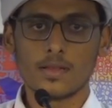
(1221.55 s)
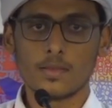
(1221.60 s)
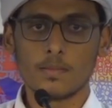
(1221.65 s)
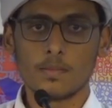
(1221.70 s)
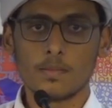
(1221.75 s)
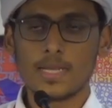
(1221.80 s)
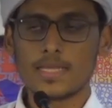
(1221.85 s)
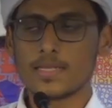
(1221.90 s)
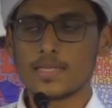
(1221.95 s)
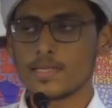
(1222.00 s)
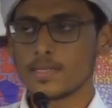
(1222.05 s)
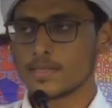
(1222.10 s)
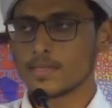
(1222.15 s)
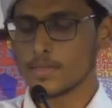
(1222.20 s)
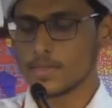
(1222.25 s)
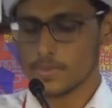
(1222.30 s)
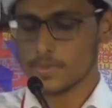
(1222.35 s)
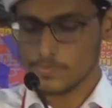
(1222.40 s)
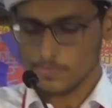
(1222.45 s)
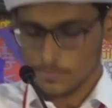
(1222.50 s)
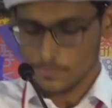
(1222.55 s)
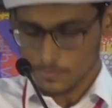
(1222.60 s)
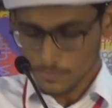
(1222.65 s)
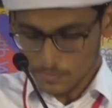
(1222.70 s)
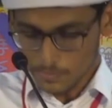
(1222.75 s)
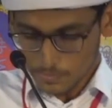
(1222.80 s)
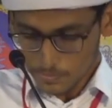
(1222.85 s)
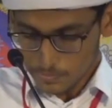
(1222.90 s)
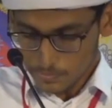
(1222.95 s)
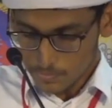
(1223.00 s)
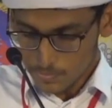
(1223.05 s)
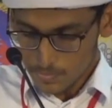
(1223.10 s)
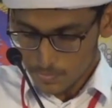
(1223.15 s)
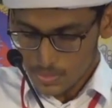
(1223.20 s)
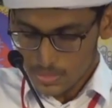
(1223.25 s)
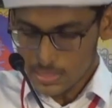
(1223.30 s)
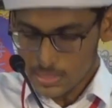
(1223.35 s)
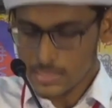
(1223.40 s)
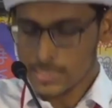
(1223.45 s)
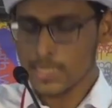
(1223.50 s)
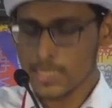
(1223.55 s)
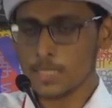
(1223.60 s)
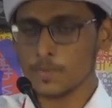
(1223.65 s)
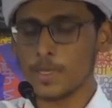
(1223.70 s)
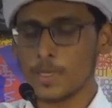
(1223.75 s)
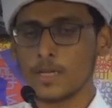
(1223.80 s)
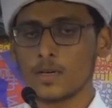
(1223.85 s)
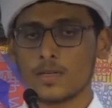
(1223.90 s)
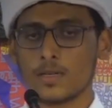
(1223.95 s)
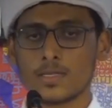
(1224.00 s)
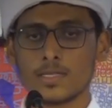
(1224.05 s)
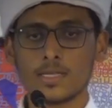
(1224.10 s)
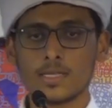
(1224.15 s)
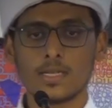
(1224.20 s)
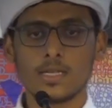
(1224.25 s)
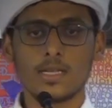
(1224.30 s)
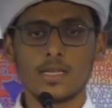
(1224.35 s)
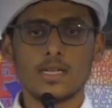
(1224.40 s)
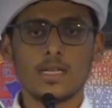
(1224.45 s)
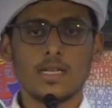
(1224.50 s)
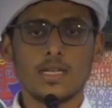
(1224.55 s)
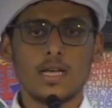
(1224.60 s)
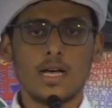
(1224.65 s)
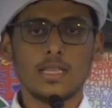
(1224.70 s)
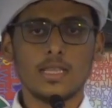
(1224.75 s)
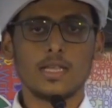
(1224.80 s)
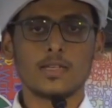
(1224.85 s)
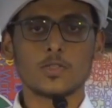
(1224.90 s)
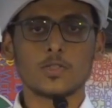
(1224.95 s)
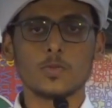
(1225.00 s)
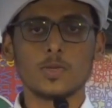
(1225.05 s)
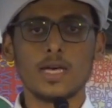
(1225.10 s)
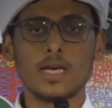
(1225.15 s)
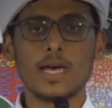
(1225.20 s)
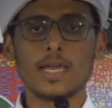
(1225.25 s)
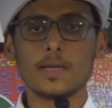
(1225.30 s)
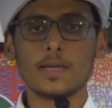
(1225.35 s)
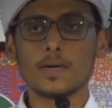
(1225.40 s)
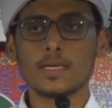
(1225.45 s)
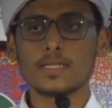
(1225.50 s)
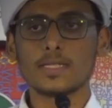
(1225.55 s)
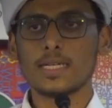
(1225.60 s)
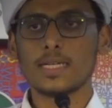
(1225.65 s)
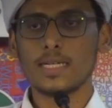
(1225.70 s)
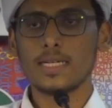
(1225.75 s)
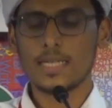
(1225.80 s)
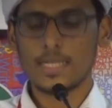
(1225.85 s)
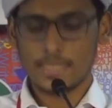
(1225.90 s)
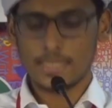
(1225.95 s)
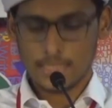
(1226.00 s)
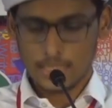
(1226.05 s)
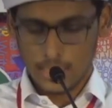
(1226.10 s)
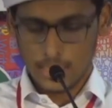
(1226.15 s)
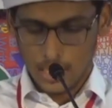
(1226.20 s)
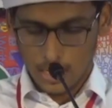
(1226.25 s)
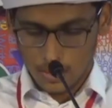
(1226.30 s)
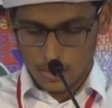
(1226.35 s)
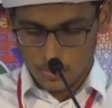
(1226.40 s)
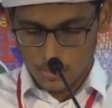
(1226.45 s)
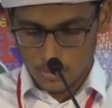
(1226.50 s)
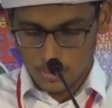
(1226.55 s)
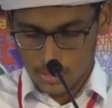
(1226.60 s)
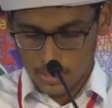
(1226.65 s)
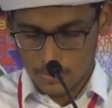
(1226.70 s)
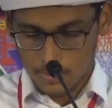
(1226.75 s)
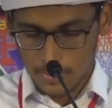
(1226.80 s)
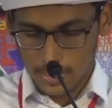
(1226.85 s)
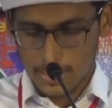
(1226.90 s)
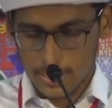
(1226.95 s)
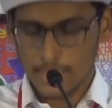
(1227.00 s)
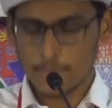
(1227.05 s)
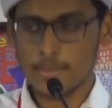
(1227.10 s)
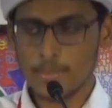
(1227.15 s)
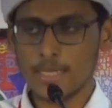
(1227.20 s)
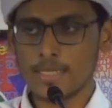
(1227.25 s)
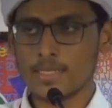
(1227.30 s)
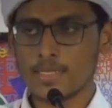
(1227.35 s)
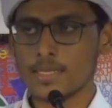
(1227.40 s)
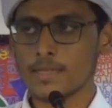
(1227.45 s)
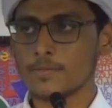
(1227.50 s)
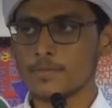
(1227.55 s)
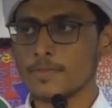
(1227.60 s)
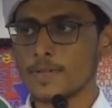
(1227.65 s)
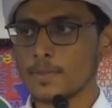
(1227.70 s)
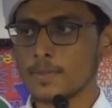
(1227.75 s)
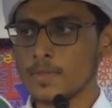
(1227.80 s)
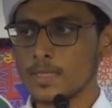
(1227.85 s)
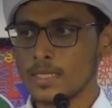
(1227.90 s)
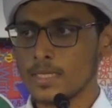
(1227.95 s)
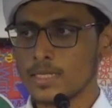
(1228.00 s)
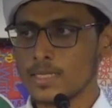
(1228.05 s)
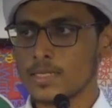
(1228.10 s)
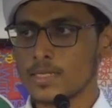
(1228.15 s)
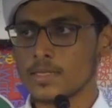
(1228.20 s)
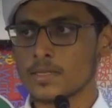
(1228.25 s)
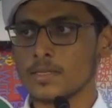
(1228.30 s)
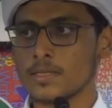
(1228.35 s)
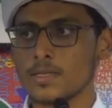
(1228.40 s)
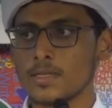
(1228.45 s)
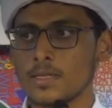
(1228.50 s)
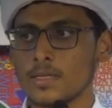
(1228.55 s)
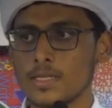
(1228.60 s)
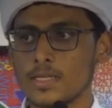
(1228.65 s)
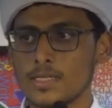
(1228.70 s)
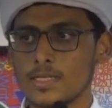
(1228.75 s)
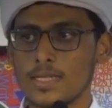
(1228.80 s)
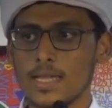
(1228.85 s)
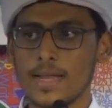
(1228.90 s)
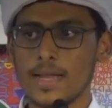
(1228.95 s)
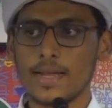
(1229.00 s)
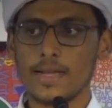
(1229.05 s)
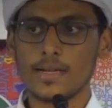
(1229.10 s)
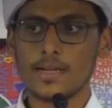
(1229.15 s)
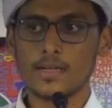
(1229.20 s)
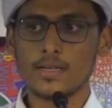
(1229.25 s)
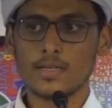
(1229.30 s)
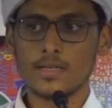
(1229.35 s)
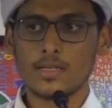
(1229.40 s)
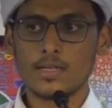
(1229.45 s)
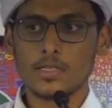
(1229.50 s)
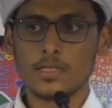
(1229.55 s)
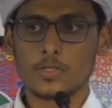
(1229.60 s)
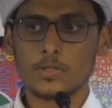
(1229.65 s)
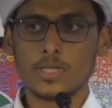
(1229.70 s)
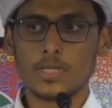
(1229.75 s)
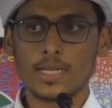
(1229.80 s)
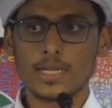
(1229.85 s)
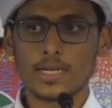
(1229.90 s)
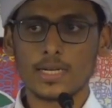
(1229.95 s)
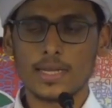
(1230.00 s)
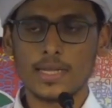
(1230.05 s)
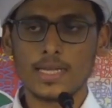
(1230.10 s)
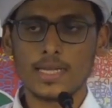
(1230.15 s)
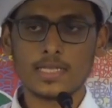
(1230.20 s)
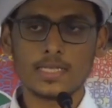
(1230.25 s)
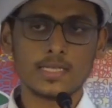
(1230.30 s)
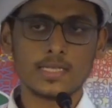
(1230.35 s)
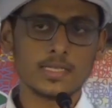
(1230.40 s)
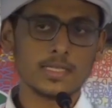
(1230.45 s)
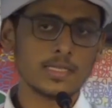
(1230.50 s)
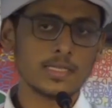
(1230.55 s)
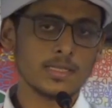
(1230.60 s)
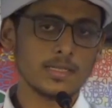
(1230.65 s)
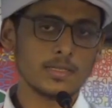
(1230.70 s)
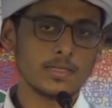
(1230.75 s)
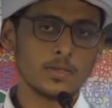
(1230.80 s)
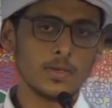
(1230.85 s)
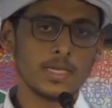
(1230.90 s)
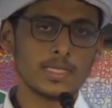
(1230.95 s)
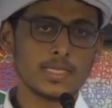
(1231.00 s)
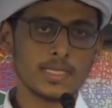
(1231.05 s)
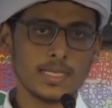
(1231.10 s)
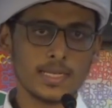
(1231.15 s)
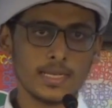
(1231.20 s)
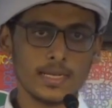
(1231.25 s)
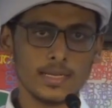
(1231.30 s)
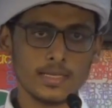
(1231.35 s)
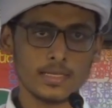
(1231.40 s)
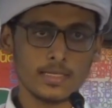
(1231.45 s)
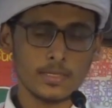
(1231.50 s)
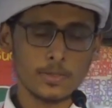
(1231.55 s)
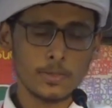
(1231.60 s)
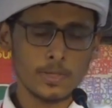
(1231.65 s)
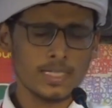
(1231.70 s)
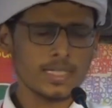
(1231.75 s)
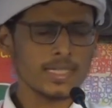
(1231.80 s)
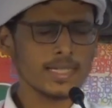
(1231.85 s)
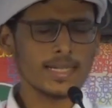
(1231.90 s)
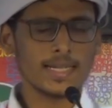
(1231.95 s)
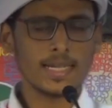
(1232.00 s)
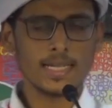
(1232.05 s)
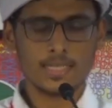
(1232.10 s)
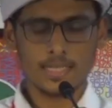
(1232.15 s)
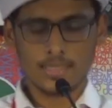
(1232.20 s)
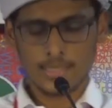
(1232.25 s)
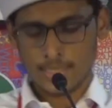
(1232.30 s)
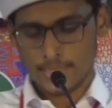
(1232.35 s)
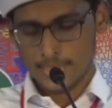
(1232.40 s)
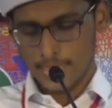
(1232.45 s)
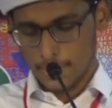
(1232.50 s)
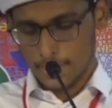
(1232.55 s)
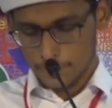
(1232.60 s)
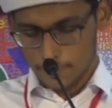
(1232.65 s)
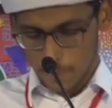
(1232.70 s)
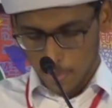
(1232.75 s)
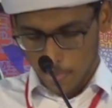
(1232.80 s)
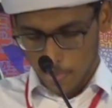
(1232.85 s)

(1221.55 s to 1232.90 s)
blessings. It is because Allah subhanahu wa ta'ala did count many blessings from His side to the creatures, to His creatures itself.